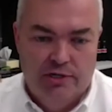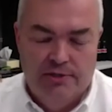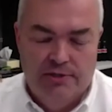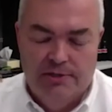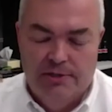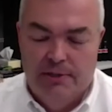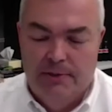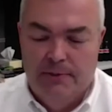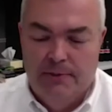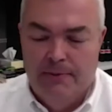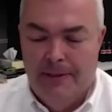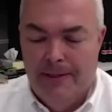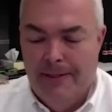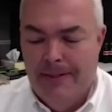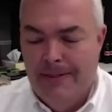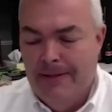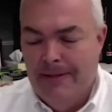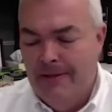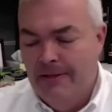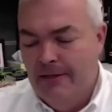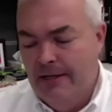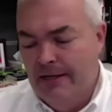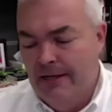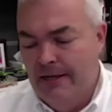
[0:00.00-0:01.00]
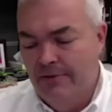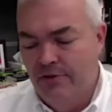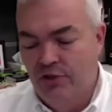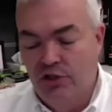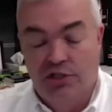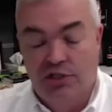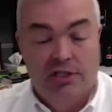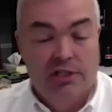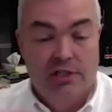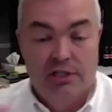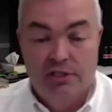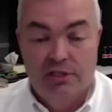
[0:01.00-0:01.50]
So
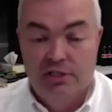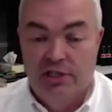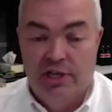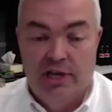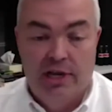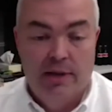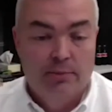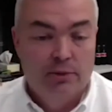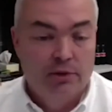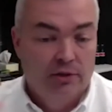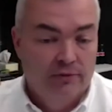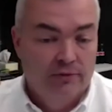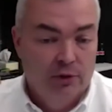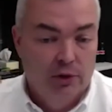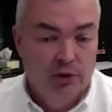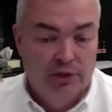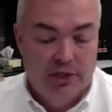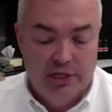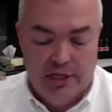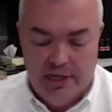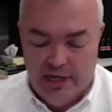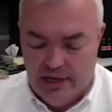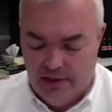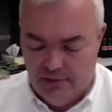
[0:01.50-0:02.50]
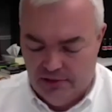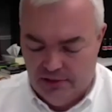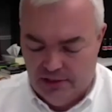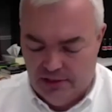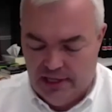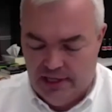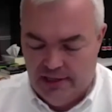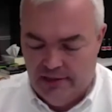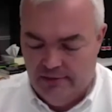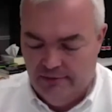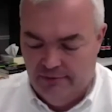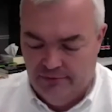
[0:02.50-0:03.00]
just an example of looking
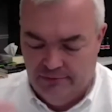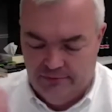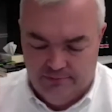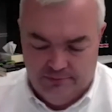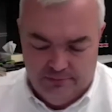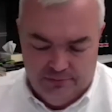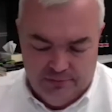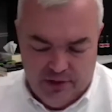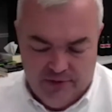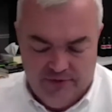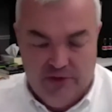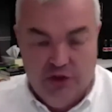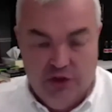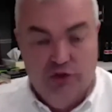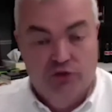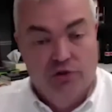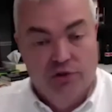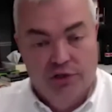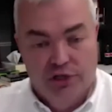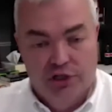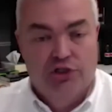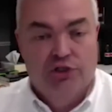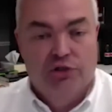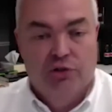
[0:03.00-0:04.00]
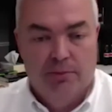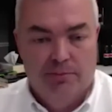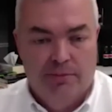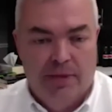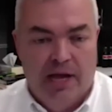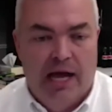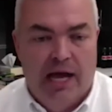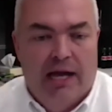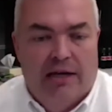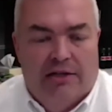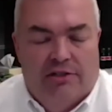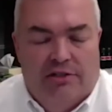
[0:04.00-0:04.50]
outside of the traditional
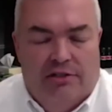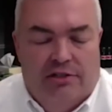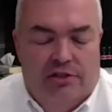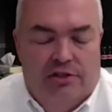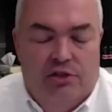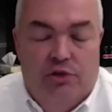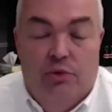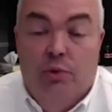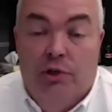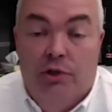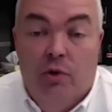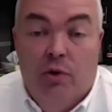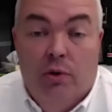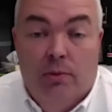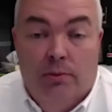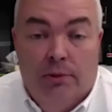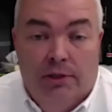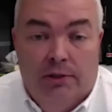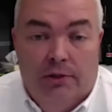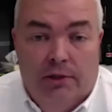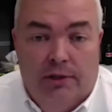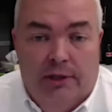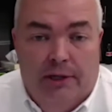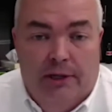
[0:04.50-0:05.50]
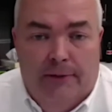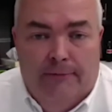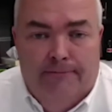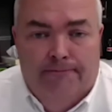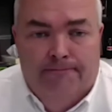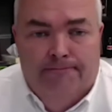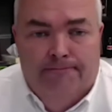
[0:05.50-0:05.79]
box that you would normally look at.